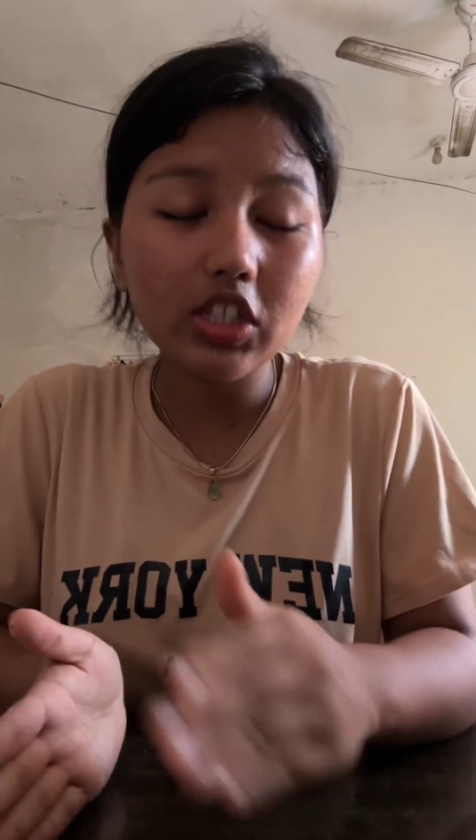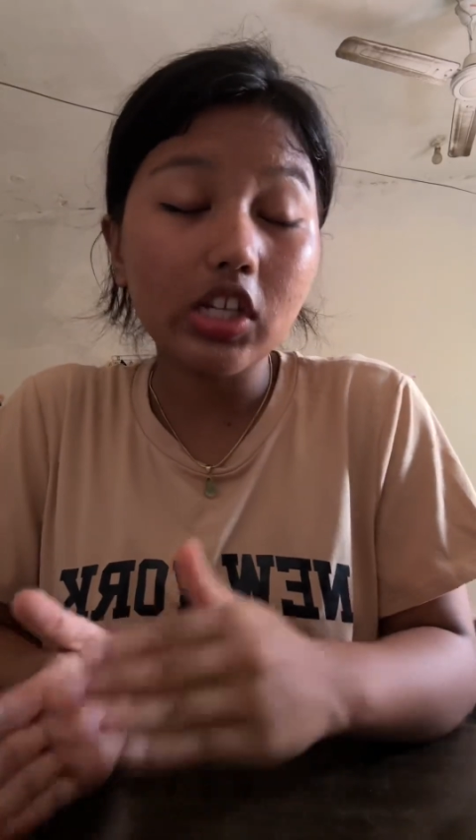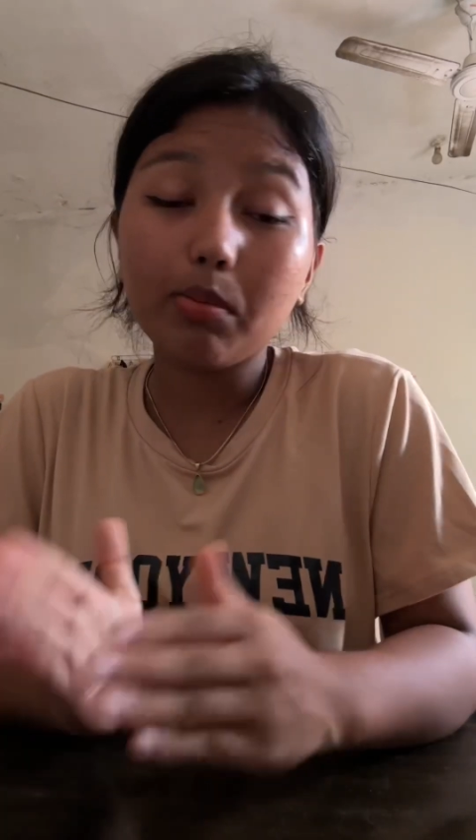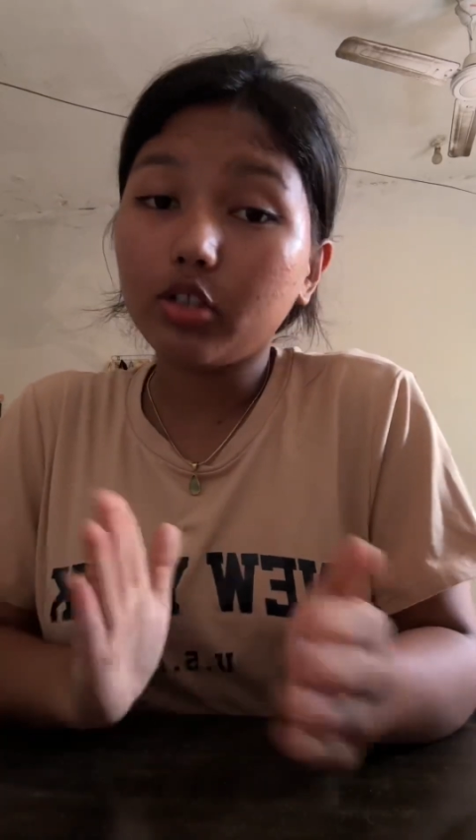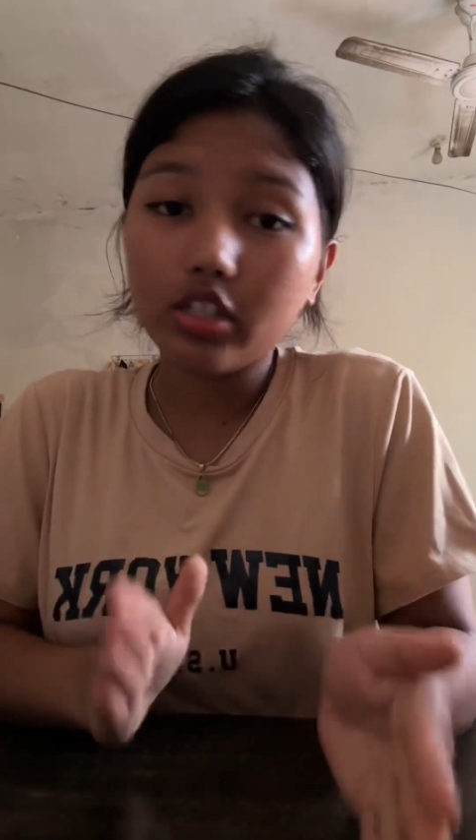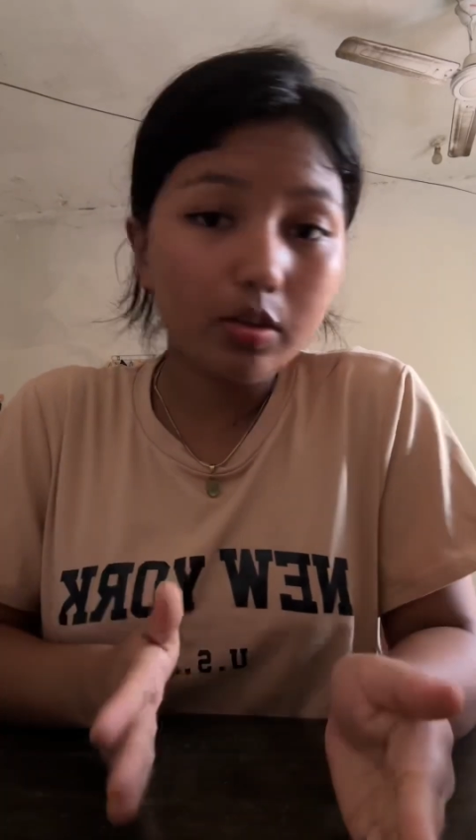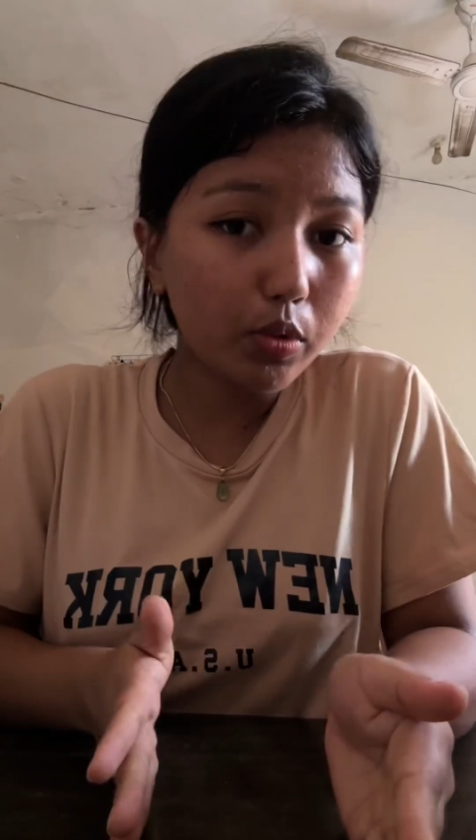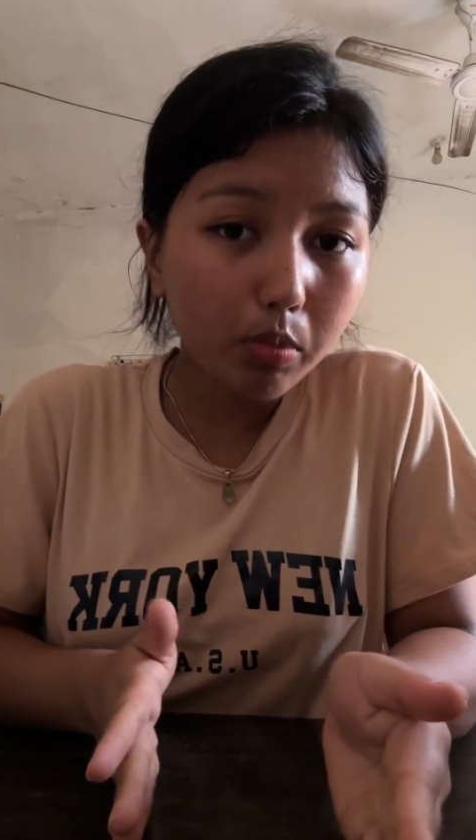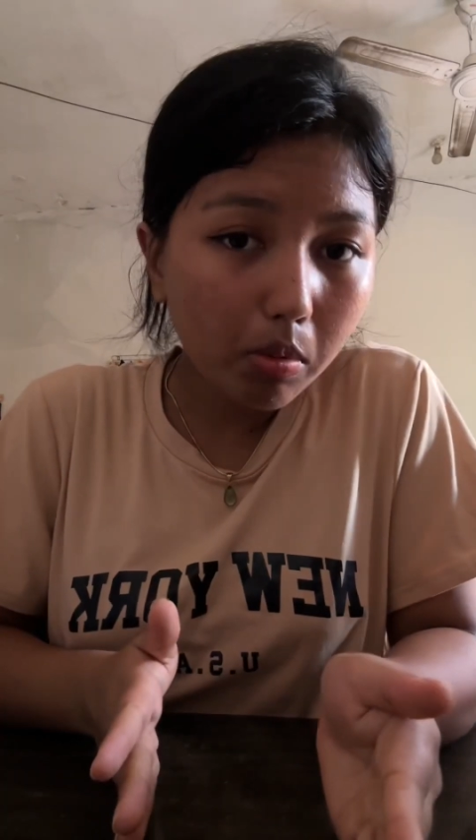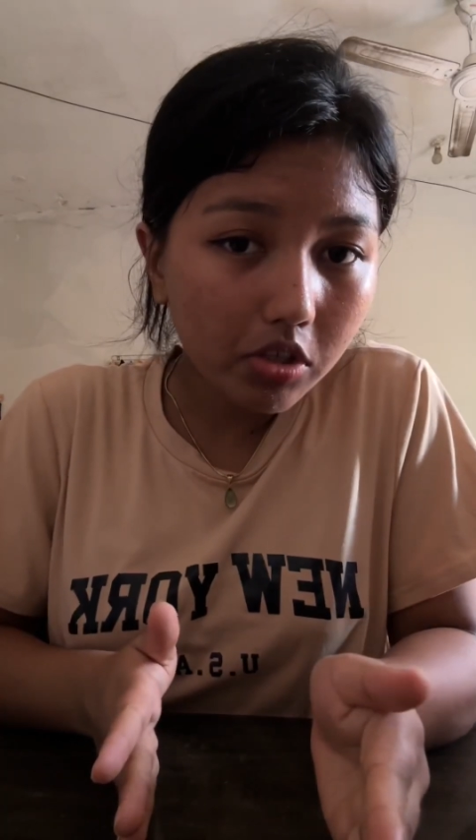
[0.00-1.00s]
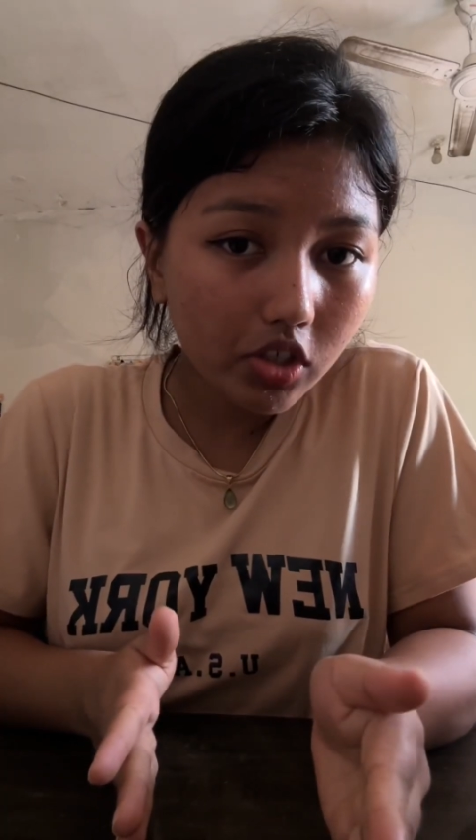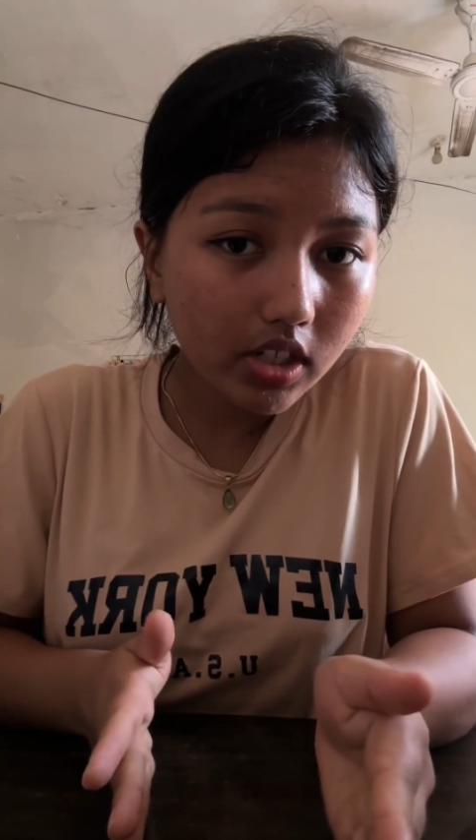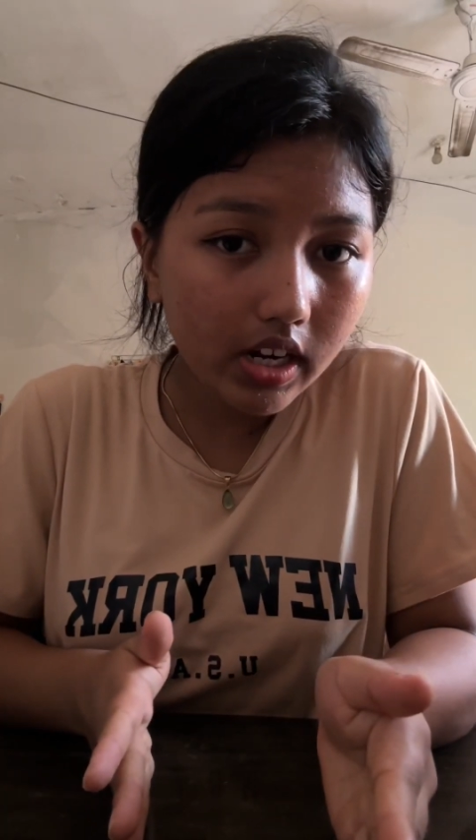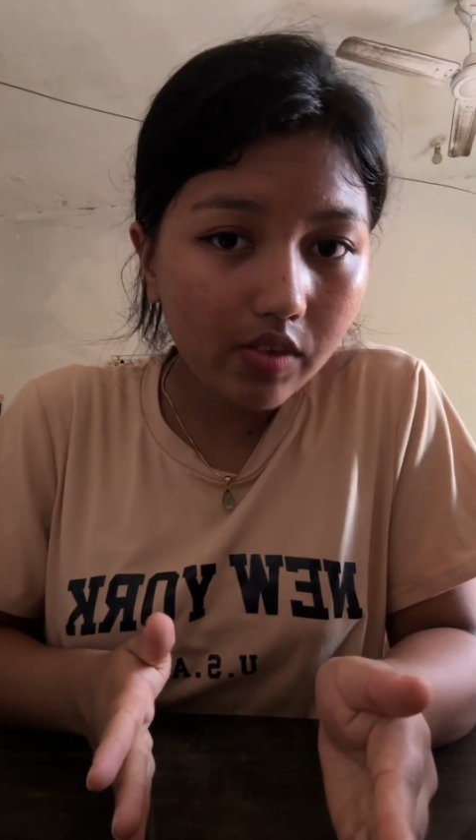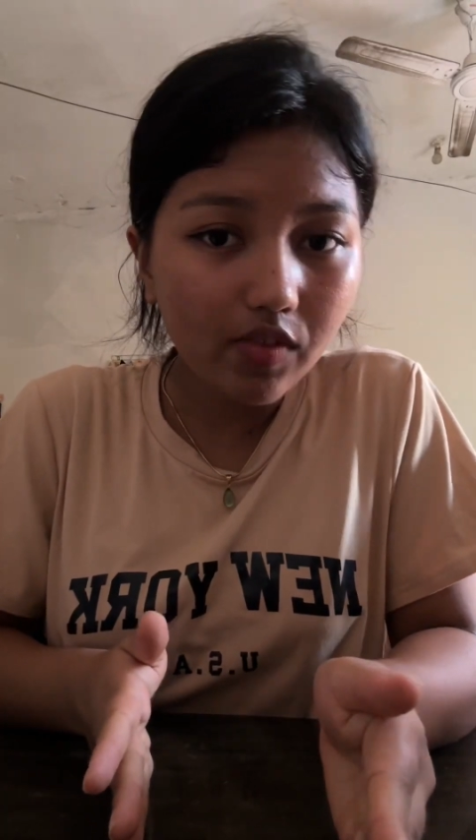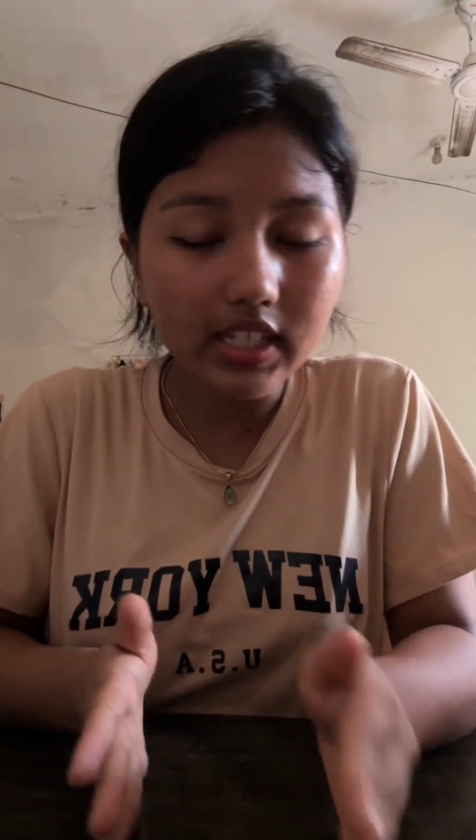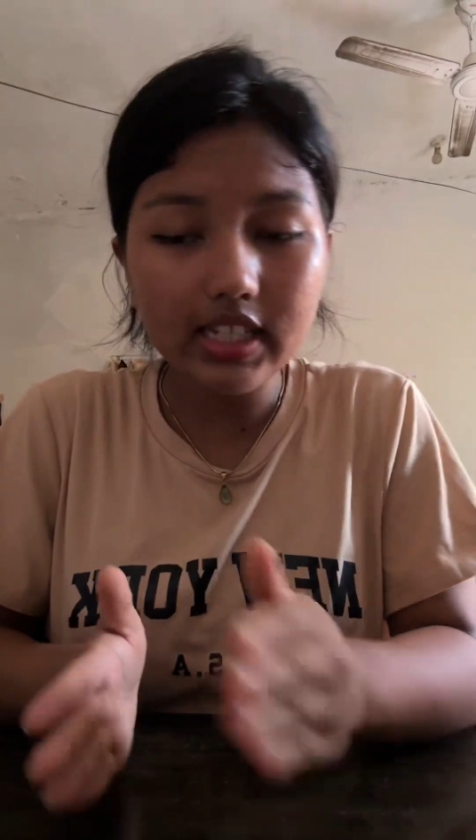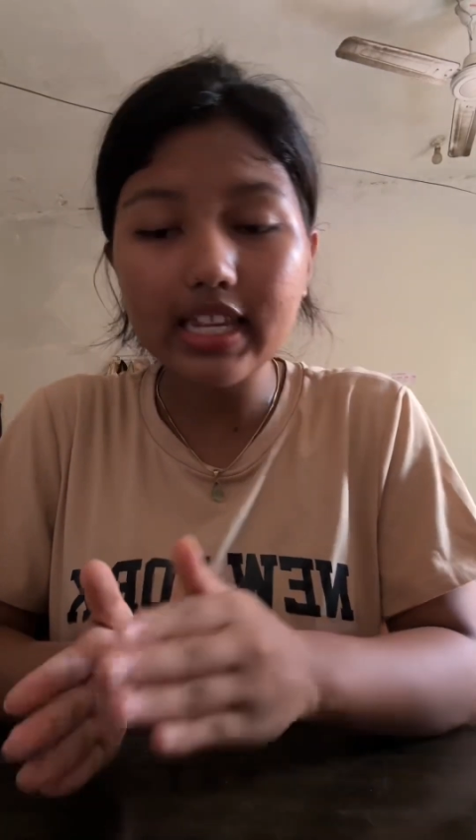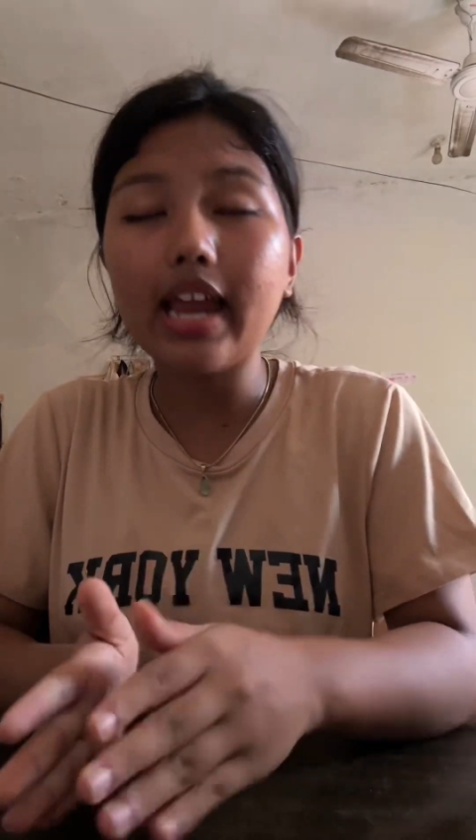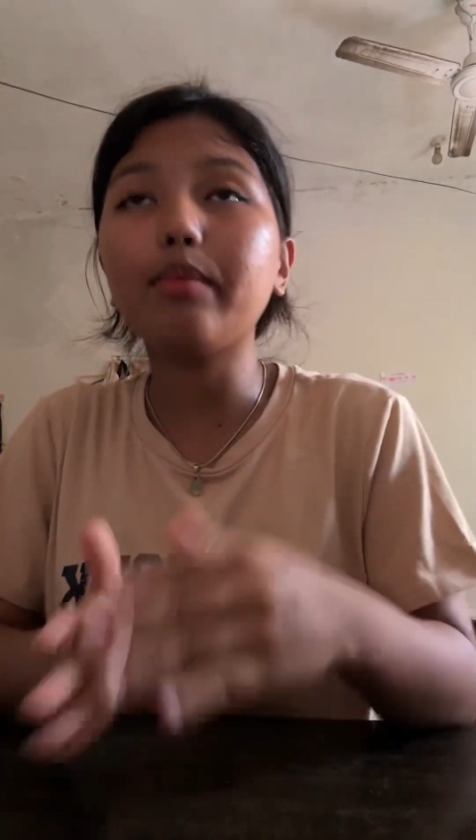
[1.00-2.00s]
10% of the population are
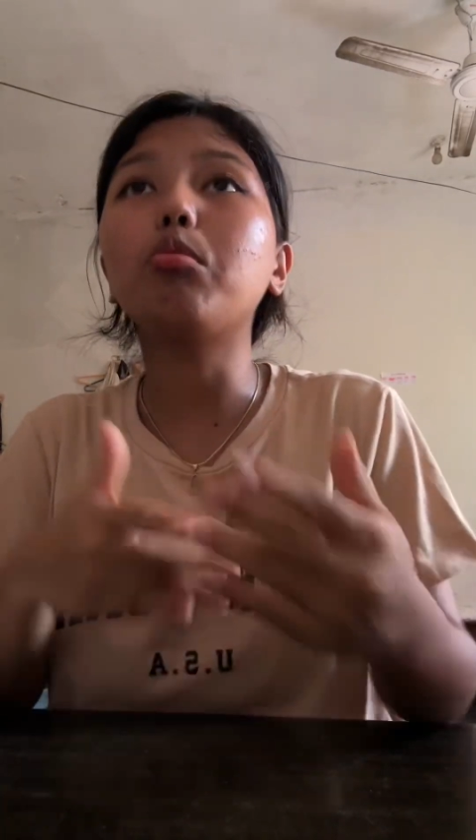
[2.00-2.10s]
infected, and